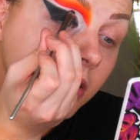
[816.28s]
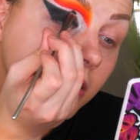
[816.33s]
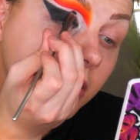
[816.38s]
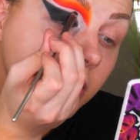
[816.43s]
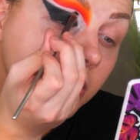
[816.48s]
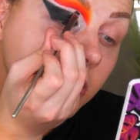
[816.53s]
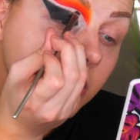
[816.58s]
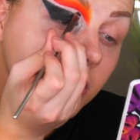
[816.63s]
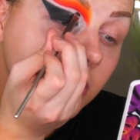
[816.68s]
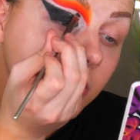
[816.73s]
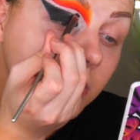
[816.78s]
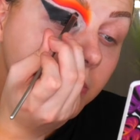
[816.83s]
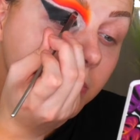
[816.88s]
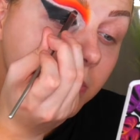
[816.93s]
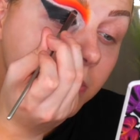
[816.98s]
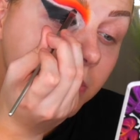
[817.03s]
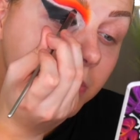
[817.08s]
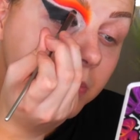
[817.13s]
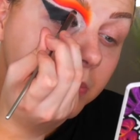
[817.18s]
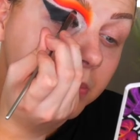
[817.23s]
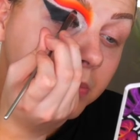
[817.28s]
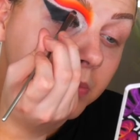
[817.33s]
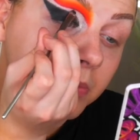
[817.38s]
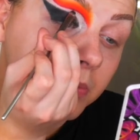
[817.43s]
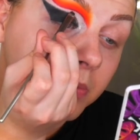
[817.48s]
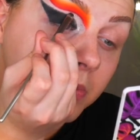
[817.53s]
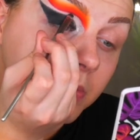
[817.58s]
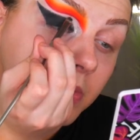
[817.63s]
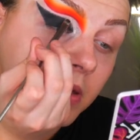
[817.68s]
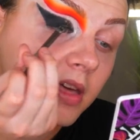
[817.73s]
they're
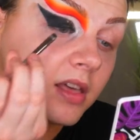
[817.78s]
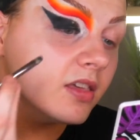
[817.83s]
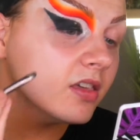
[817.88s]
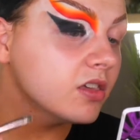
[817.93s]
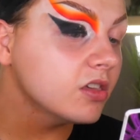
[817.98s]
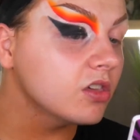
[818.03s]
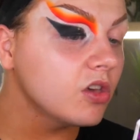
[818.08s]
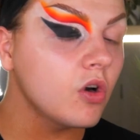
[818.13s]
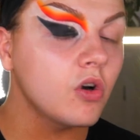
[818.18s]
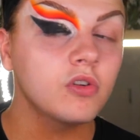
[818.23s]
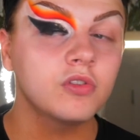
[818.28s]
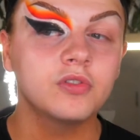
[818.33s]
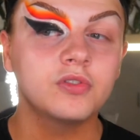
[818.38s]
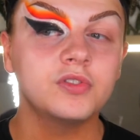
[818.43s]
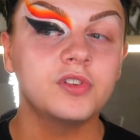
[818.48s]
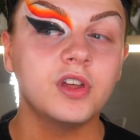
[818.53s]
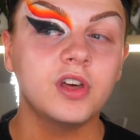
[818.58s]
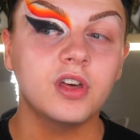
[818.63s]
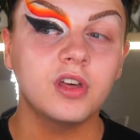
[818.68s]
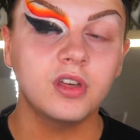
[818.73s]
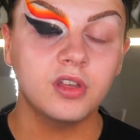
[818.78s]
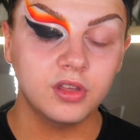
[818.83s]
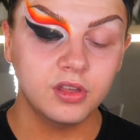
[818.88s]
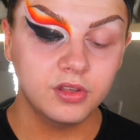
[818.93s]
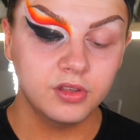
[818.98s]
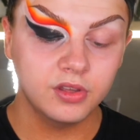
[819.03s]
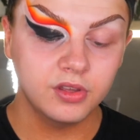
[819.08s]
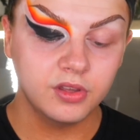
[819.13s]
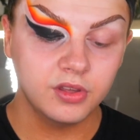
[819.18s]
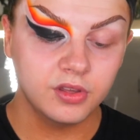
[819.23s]
a bit softer.
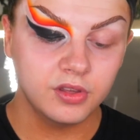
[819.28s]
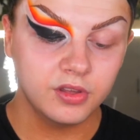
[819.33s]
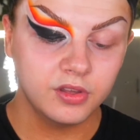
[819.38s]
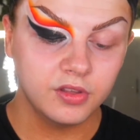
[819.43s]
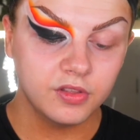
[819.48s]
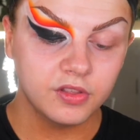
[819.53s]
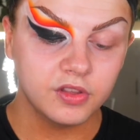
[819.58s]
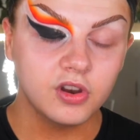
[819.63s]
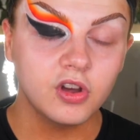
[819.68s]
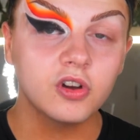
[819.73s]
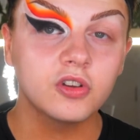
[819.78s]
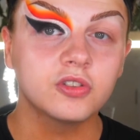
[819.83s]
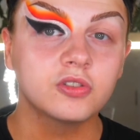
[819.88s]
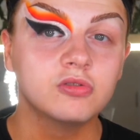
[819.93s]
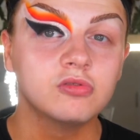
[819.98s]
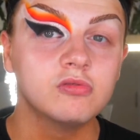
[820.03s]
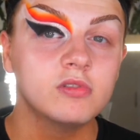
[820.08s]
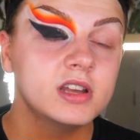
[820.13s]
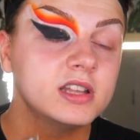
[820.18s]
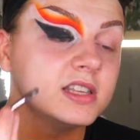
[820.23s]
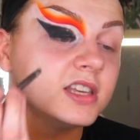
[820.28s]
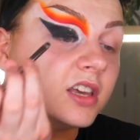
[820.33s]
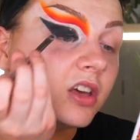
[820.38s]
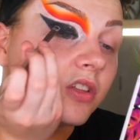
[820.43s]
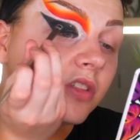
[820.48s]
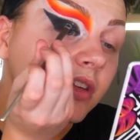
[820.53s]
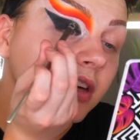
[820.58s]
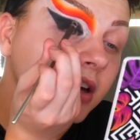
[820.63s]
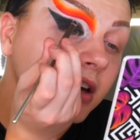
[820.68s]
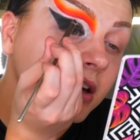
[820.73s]
They're not as gritty
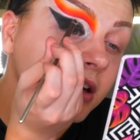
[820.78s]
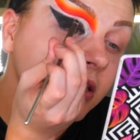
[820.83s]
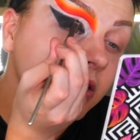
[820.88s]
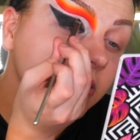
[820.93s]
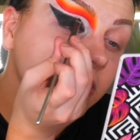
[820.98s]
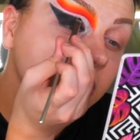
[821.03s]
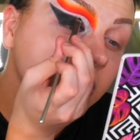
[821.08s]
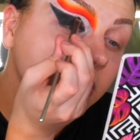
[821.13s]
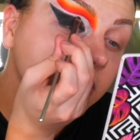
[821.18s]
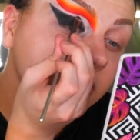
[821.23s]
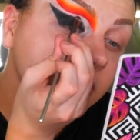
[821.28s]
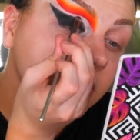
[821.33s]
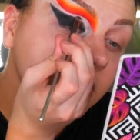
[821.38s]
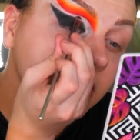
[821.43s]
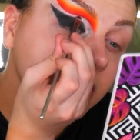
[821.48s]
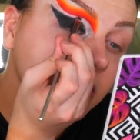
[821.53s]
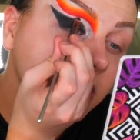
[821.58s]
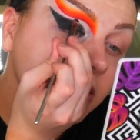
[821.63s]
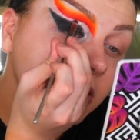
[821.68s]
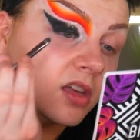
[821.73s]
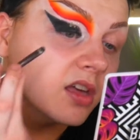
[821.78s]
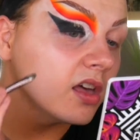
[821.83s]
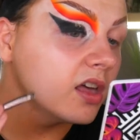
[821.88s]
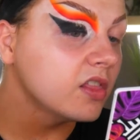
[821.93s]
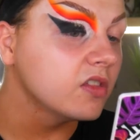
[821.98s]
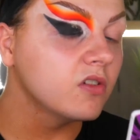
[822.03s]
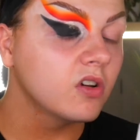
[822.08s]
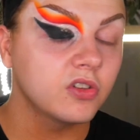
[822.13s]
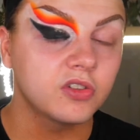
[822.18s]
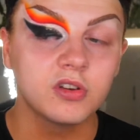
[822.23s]
on the eyes or anything. And
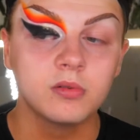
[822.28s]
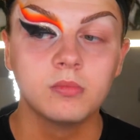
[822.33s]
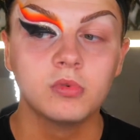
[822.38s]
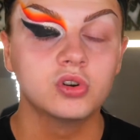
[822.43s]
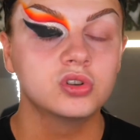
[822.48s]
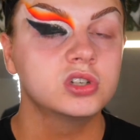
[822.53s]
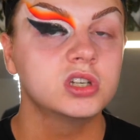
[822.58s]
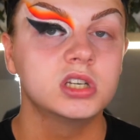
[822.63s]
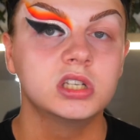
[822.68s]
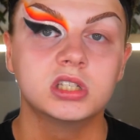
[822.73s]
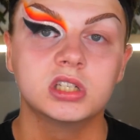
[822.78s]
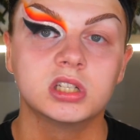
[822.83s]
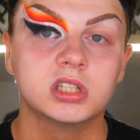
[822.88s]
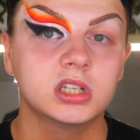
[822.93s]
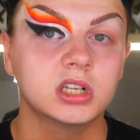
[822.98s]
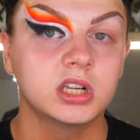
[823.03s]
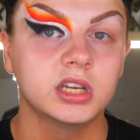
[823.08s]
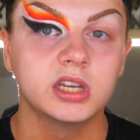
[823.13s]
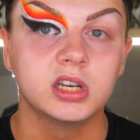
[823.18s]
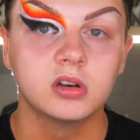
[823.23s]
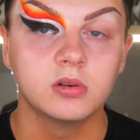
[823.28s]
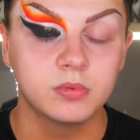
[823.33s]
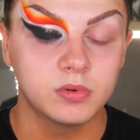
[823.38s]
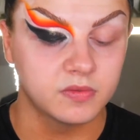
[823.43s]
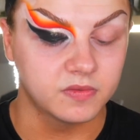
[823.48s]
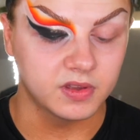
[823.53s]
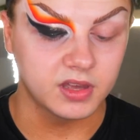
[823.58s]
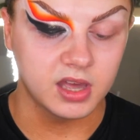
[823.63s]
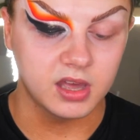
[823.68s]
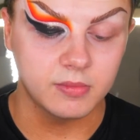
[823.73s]
they're also much easier to clean up
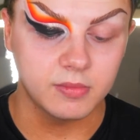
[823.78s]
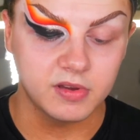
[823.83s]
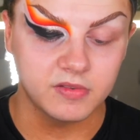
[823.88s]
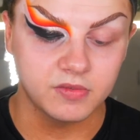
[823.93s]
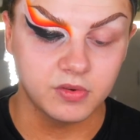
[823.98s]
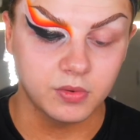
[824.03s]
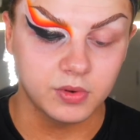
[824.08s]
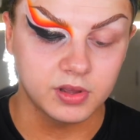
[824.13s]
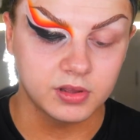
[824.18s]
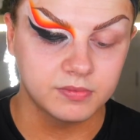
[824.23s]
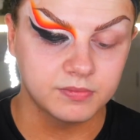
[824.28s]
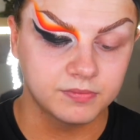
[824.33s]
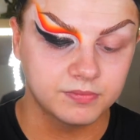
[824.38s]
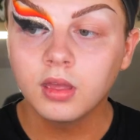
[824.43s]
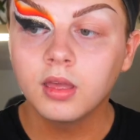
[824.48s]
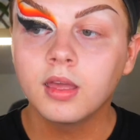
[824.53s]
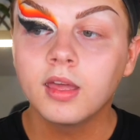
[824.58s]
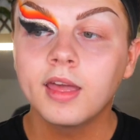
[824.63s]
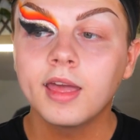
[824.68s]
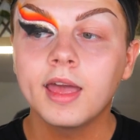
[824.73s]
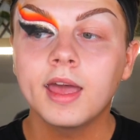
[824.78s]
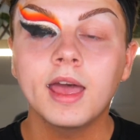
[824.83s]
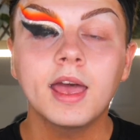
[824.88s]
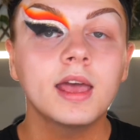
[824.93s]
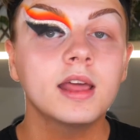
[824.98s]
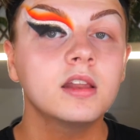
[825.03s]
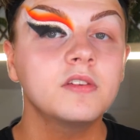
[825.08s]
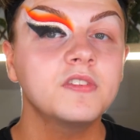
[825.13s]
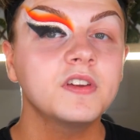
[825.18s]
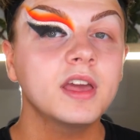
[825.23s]
if you get them everywhere.
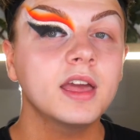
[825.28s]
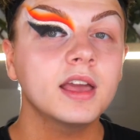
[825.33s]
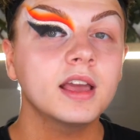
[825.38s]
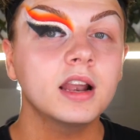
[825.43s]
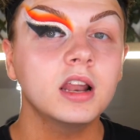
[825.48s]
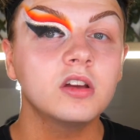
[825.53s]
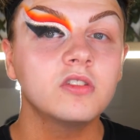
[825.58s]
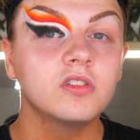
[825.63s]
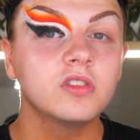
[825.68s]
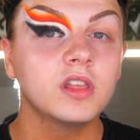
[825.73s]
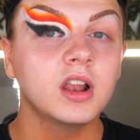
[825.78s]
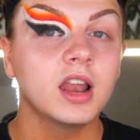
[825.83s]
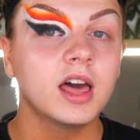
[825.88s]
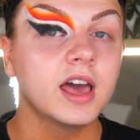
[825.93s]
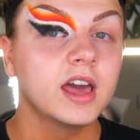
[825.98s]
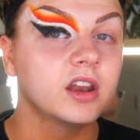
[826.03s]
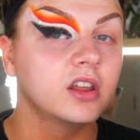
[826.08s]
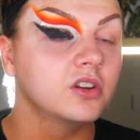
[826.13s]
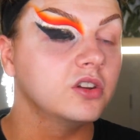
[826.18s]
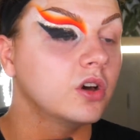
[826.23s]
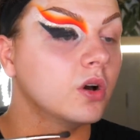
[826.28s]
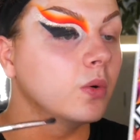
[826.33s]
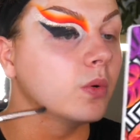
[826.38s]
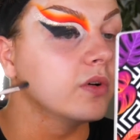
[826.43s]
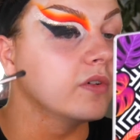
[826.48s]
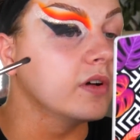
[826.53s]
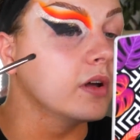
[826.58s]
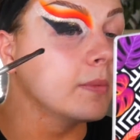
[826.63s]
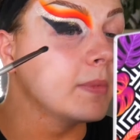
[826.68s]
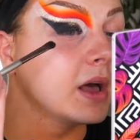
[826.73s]
And if you get glitter on the liner, don't
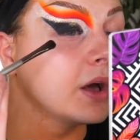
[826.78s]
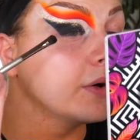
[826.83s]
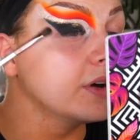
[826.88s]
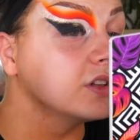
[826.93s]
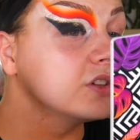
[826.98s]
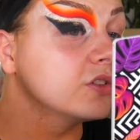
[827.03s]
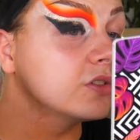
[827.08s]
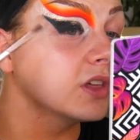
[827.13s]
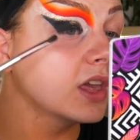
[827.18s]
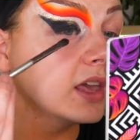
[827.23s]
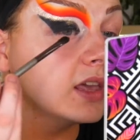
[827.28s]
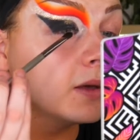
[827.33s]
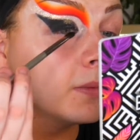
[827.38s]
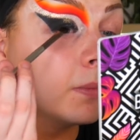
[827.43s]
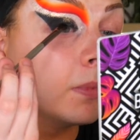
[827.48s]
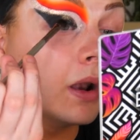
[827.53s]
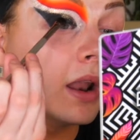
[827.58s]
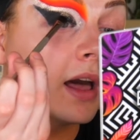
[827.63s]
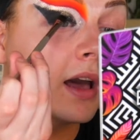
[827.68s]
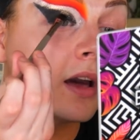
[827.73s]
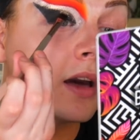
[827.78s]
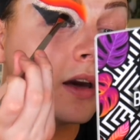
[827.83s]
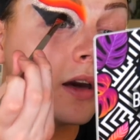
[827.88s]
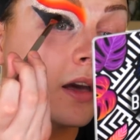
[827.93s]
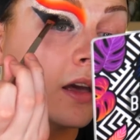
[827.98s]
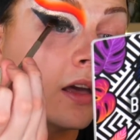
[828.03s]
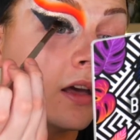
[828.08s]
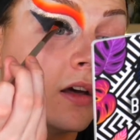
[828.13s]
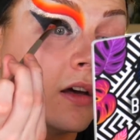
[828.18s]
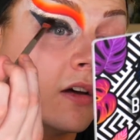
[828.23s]
worry about it. Just get your
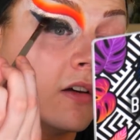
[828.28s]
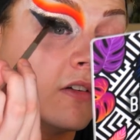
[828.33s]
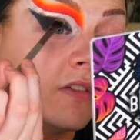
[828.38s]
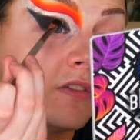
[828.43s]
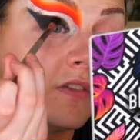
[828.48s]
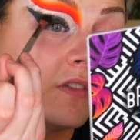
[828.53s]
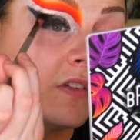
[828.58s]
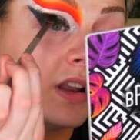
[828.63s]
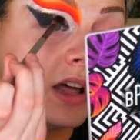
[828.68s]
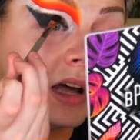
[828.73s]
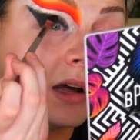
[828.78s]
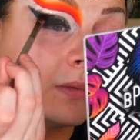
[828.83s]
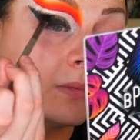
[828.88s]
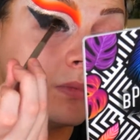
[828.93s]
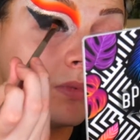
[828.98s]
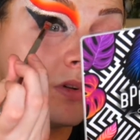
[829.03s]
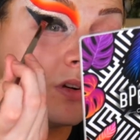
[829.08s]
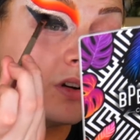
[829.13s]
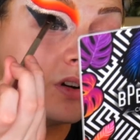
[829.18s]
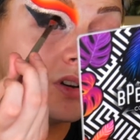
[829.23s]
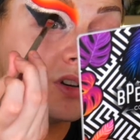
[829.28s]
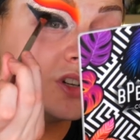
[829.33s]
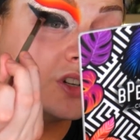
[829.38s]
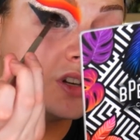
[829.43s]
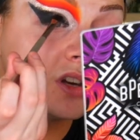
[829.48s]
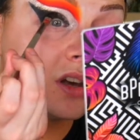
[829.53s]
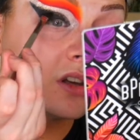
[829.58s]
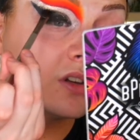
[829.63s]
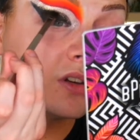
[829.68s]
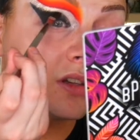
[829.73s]
black flat
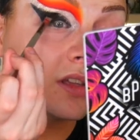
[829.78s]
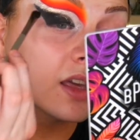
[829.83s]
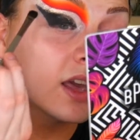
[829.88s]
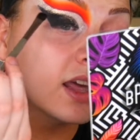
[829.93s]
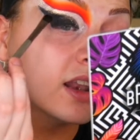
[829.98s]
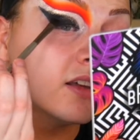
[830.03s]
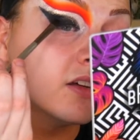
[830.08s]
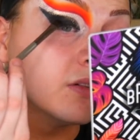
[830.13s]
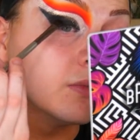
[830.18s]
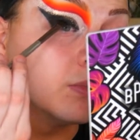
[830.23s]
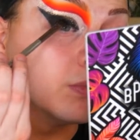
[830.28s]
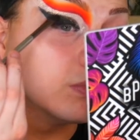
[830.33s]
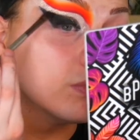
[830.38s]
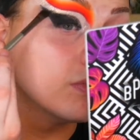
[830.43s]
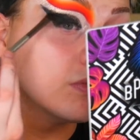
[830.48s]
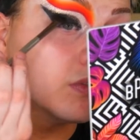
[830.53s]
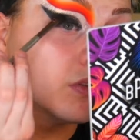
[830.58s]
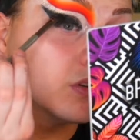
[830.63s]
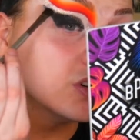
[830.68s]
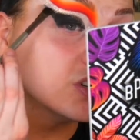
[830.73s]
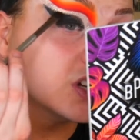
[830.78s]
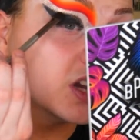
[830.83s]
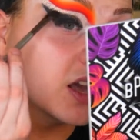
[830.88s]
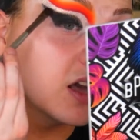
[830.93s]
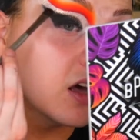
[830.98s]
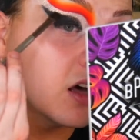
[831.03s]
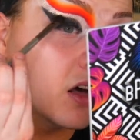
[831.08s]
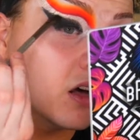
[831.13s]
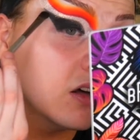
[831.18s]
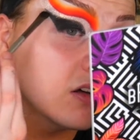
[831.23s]
brush and just kind of brush it
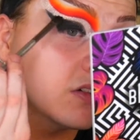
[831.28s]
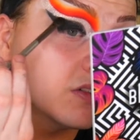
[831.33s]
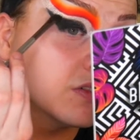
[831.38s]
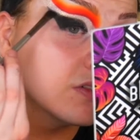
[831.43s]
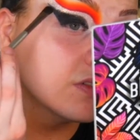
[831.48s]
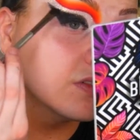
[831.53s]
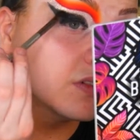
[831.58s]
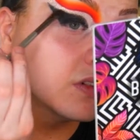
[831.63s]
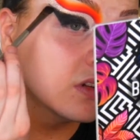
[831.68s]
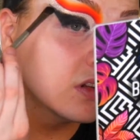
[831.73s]
off.